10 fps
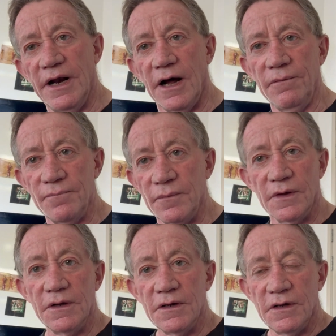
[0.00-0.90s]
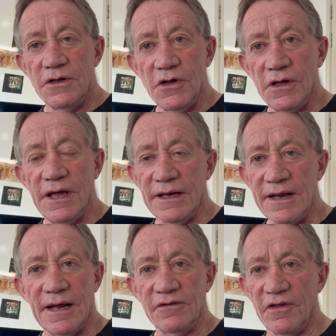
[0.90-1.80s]
know, you can get
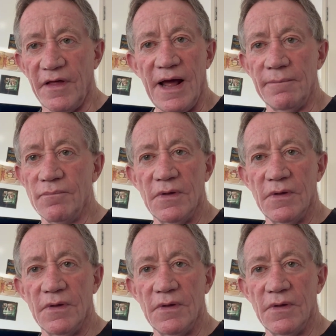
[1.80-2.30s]
down to that.